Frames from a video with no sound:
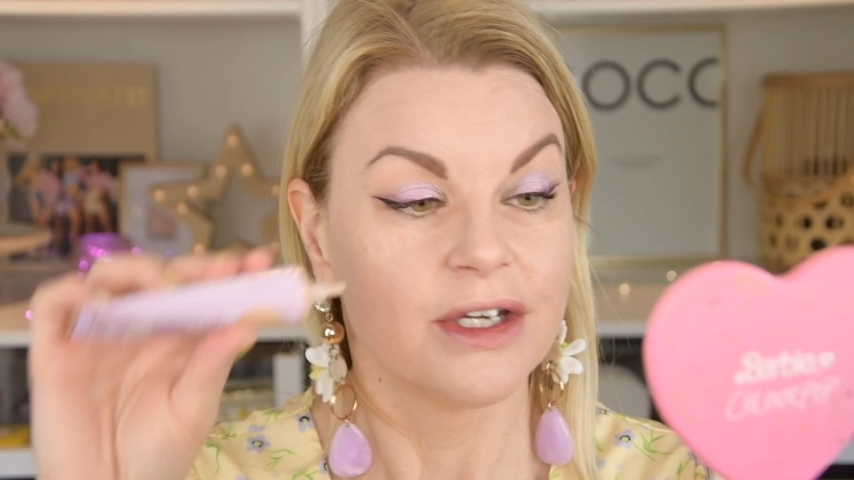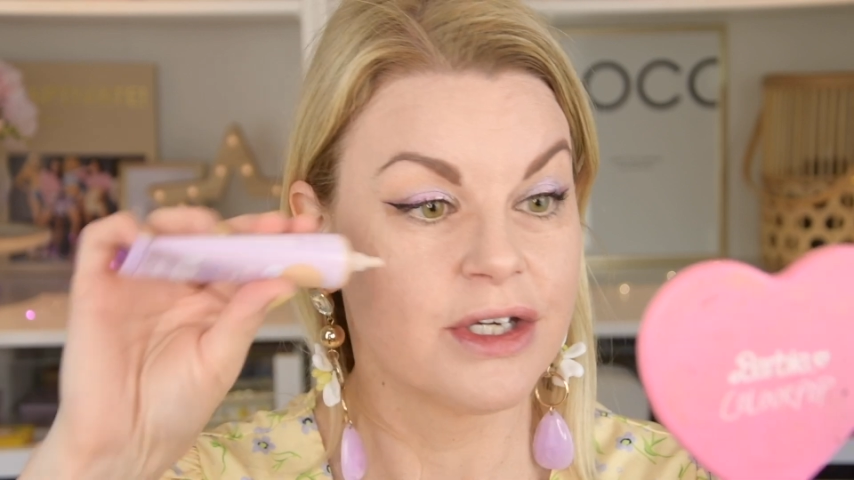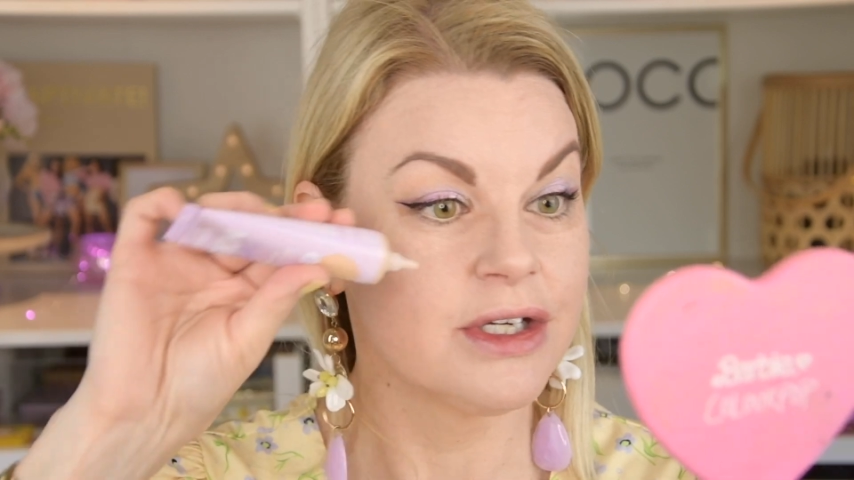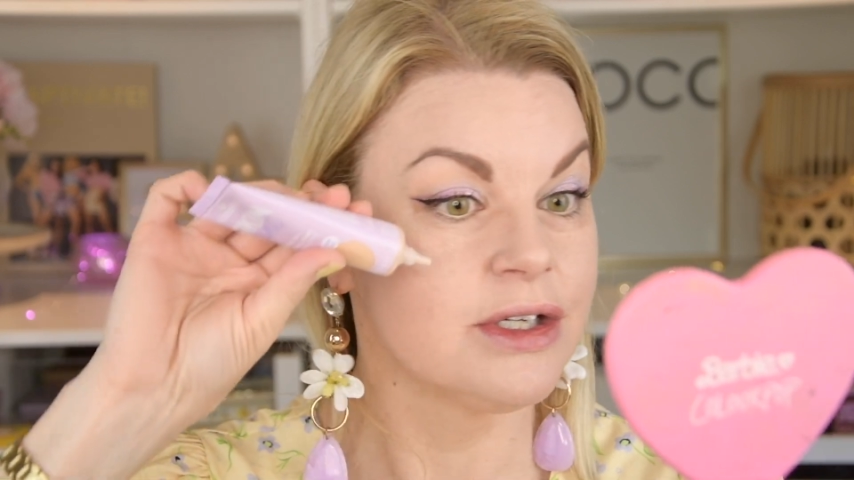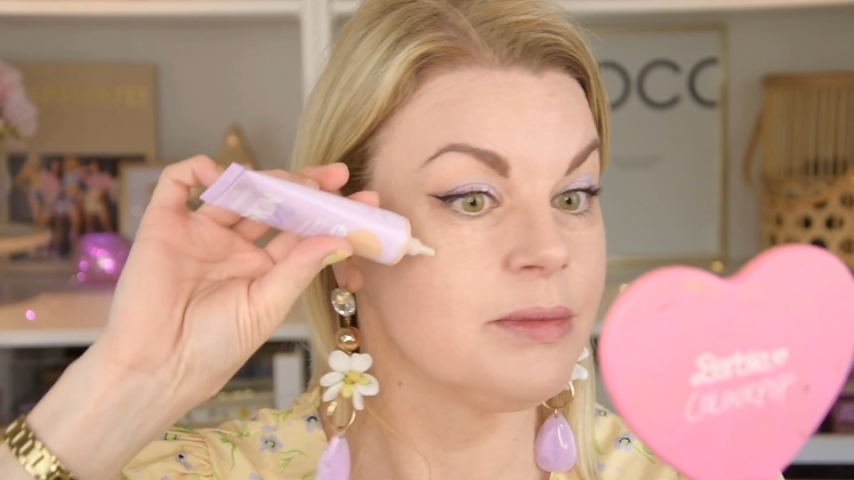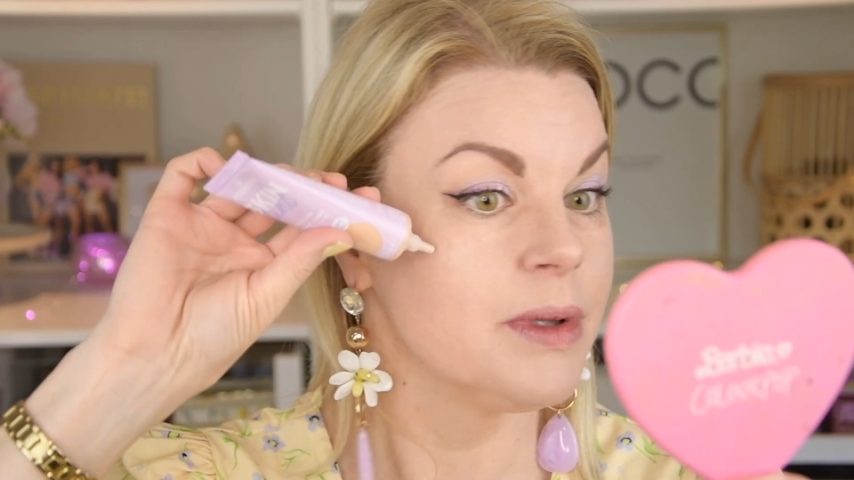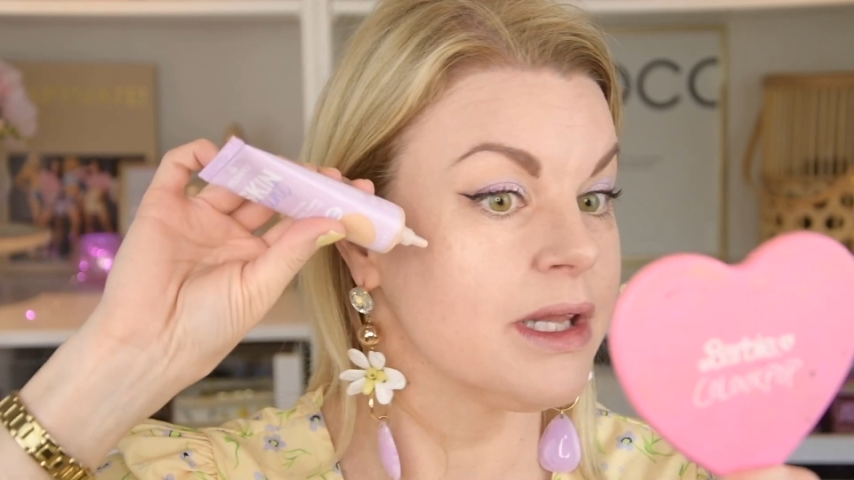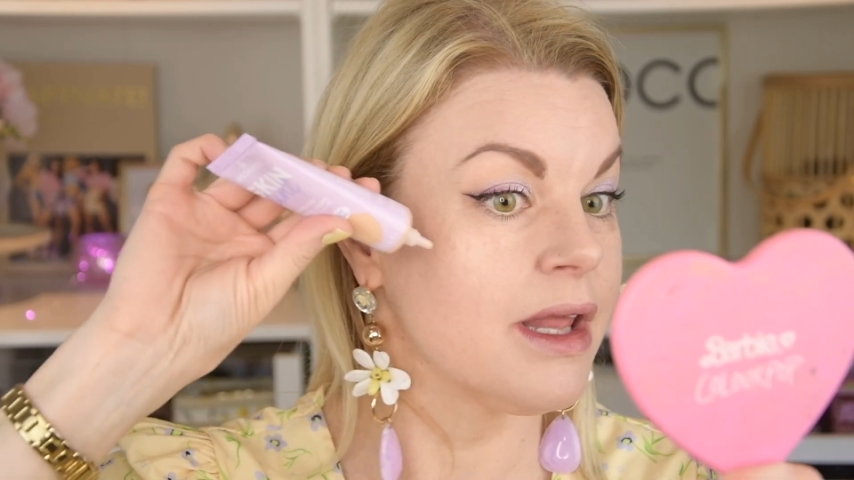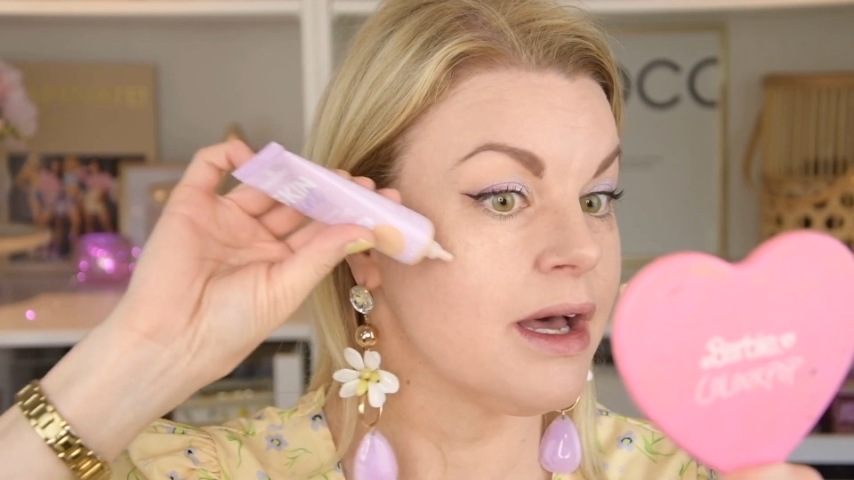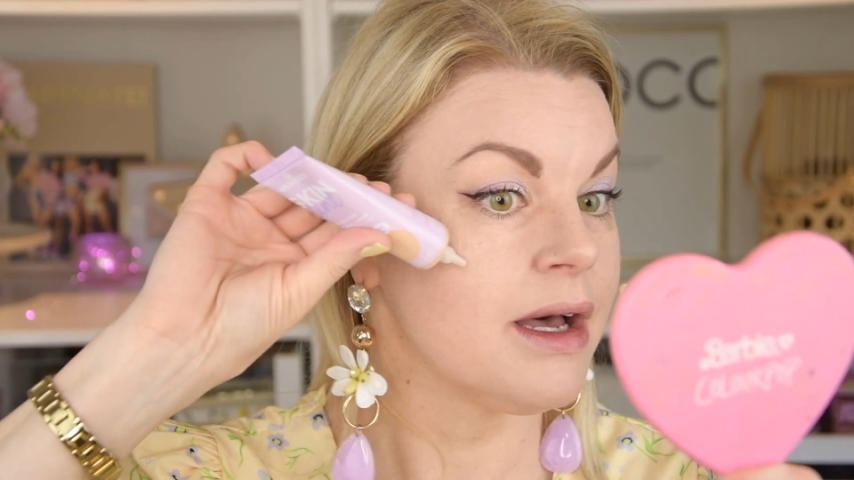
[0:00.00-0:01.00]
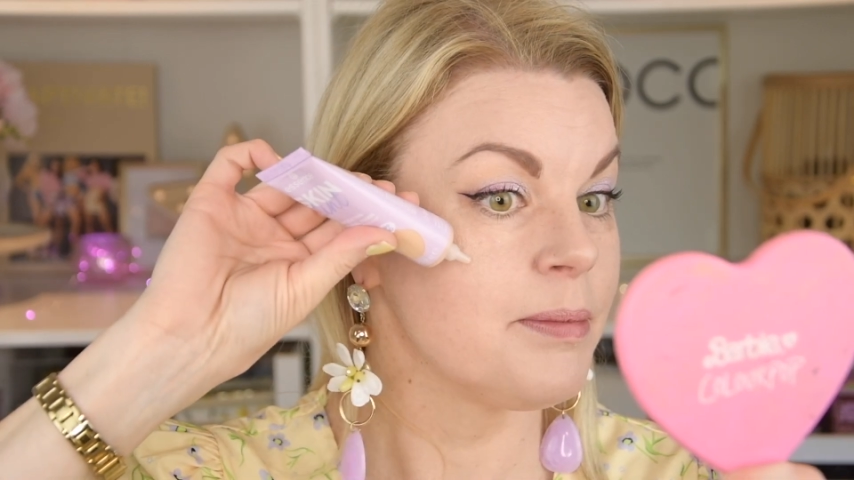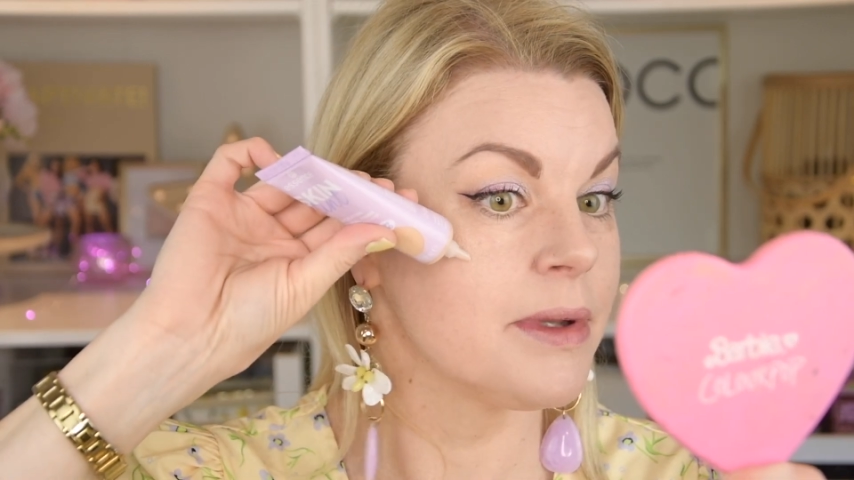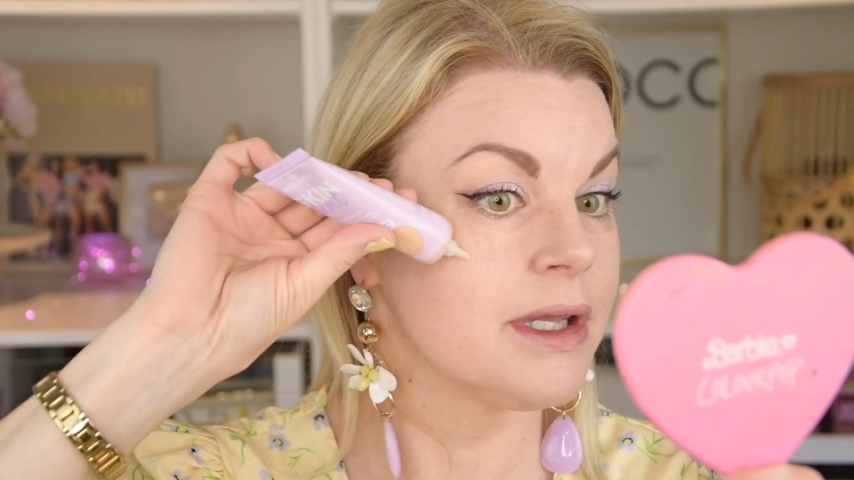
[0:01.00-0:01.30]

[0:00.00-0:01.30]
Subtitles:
could build up a